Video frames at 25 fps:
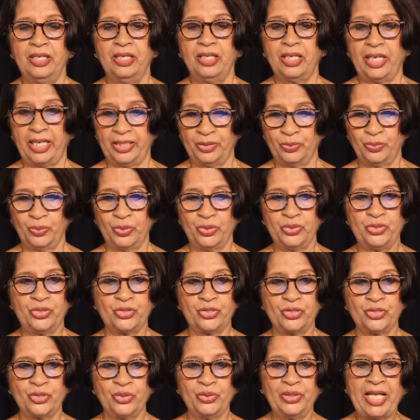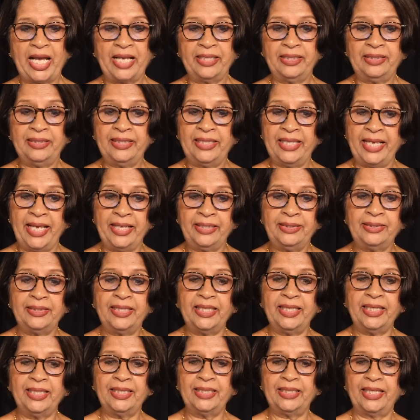I quote, "so that their
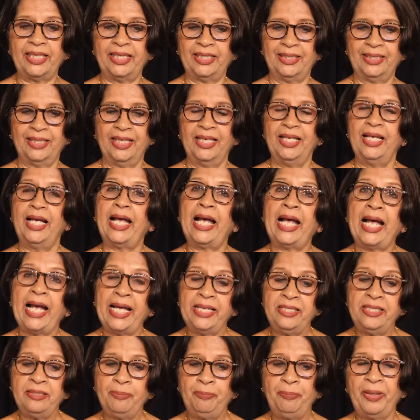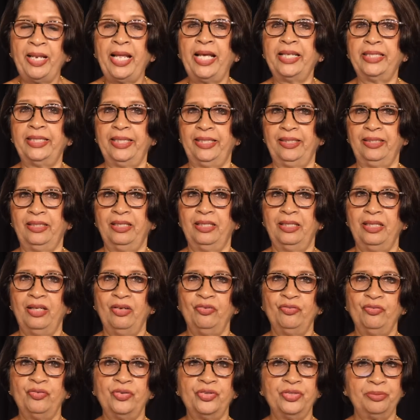thinking and planning
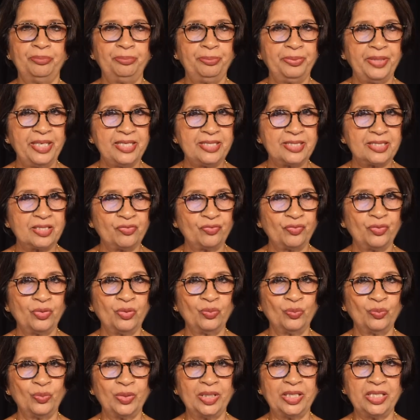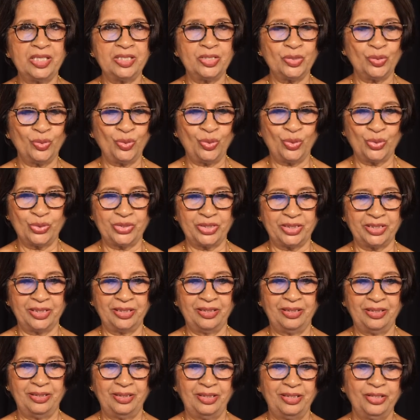for a peaceful world
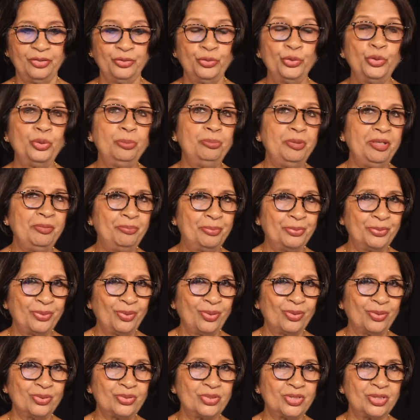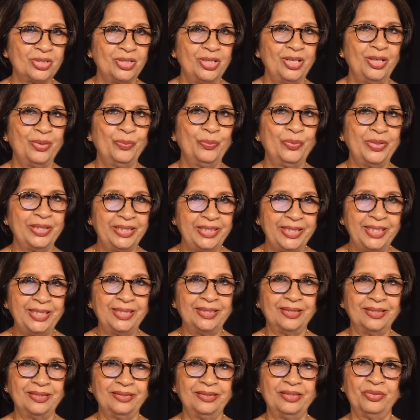order could be brought
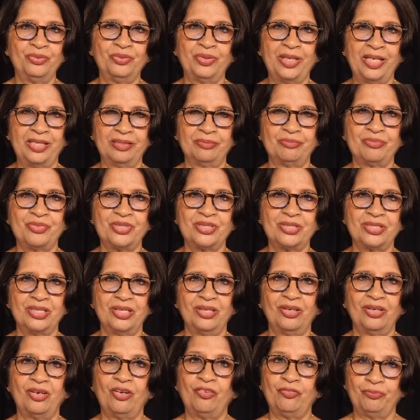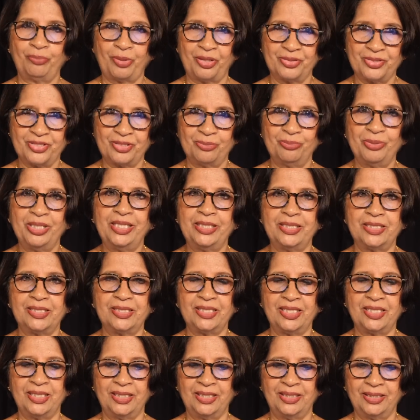within the realms of
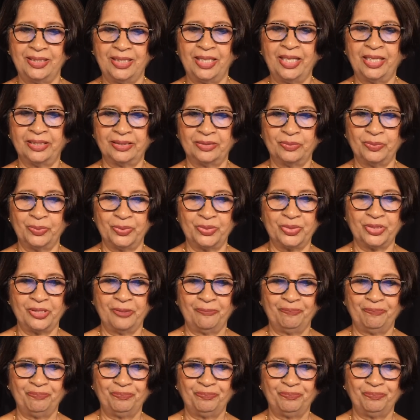possibility," unquote.